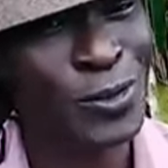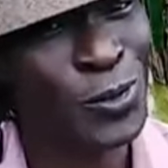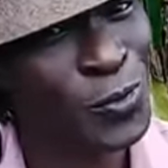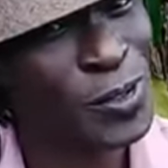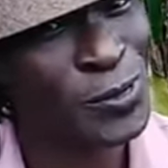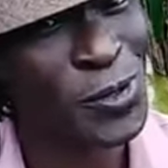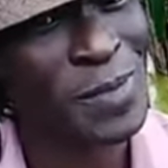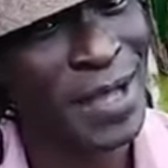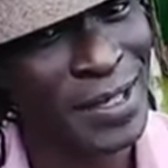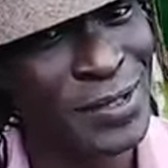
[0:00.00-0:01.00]
one talk we
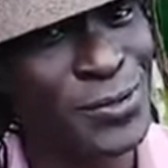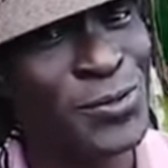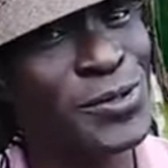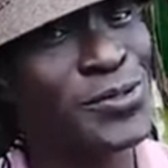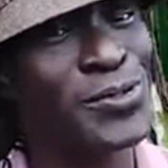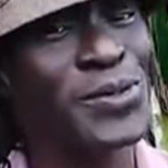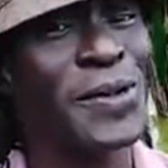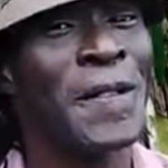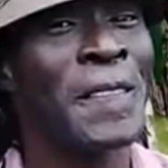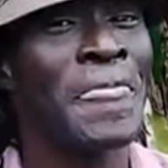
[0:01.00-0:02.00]
talk back, listen to this
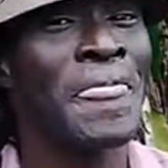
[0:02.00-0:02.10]
so.